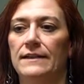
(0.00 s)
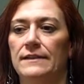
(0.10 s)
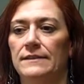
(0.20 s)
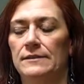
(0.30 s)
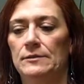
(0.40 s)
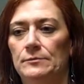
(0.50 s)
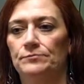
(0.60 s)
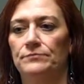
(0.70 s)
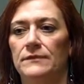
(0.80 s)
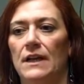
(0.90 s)

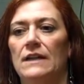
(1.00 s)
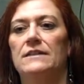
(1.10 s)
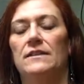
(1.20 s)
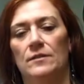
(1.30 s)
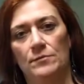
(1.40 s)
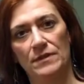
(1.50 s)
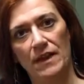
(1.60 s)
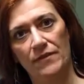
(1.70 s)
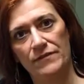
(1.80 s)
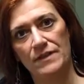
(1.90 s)
I tell them to
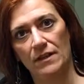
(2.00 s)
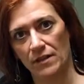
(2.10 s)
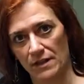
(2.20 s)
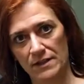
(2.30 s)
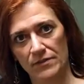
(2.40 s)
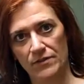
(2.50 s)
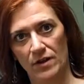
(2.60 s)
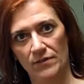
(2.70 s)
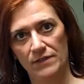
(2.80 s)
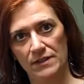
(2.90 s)
have a lot of
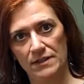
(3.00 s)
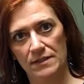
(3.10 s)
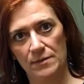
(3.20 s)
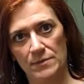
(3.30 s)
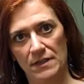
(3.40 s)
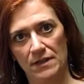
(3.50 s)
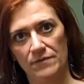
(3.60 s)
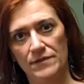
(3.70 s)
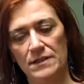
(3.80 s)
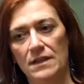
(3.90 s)
self-confidence in
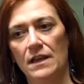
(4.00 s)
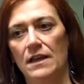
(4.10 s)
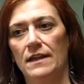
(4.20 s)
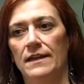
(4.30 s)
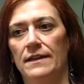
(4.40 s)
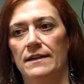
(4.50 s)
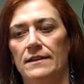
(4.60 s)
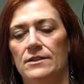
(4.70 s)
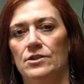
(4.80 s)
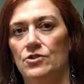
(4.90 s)
themselves
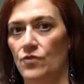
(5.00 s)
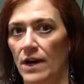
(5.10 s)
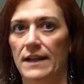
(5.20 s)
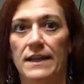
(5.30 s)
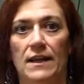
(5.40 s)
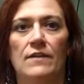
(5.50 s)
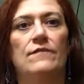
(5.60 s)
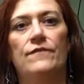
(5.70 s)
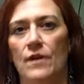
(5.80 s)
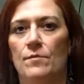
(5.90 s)
and to try to get it
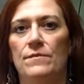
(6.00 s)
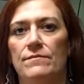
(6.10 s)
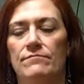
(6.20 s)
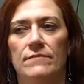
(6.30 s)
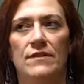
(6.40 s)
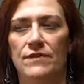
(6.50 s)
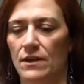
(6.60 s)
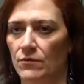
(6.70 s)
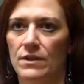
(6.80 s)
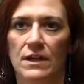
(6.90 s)
from, if they
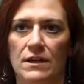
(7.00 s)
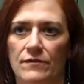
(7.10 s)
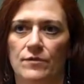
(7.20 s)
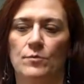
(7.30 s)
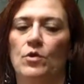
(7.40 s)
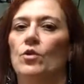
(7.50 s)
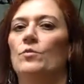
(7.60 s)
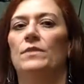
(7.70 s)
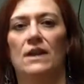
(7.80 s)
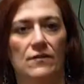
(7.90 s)
don't get it from
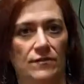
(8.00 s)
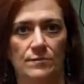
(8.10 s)
home, get it from